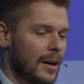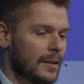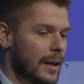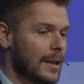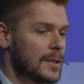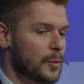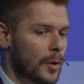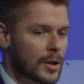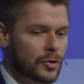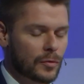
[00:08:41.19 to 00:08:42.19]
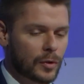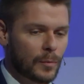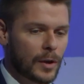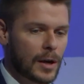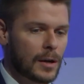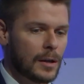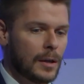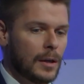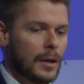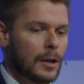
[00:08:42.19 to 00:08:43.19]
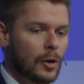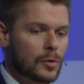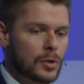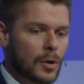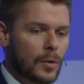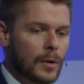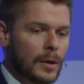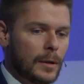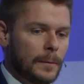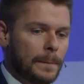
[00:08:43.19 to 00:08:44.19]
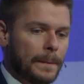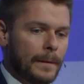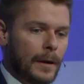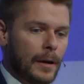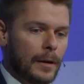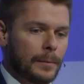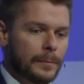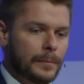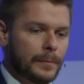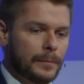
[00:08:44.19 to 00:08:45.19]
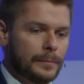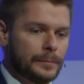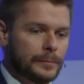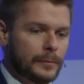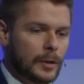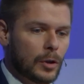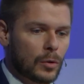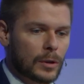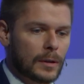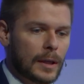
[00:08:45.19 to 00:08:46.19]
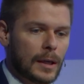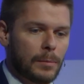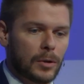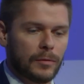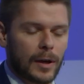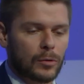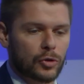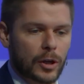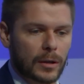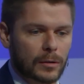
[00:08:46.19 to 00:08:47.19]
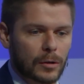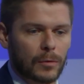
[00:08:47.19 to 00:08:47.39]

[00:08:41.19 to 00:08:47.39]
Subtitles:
Take inspiration from there, and also the thing about the value chain.